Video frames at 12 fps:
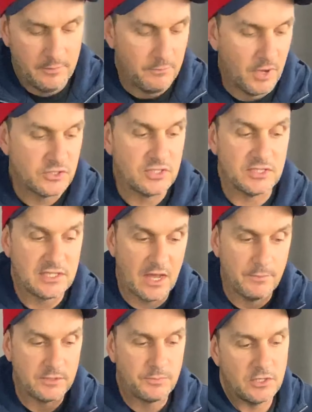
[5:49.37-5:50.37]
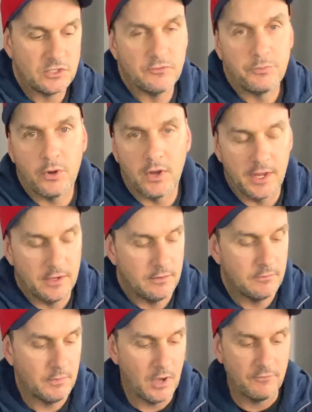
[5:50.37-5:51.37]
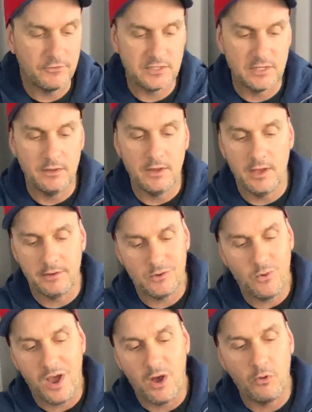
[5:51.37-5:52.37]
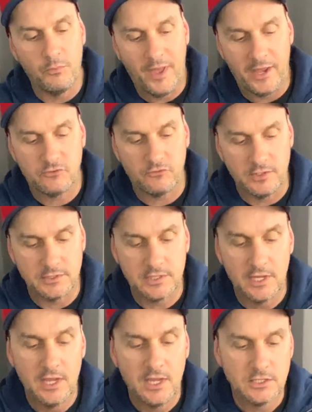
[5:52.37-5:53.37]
most of the time it's because you put in obviously quite old batteries.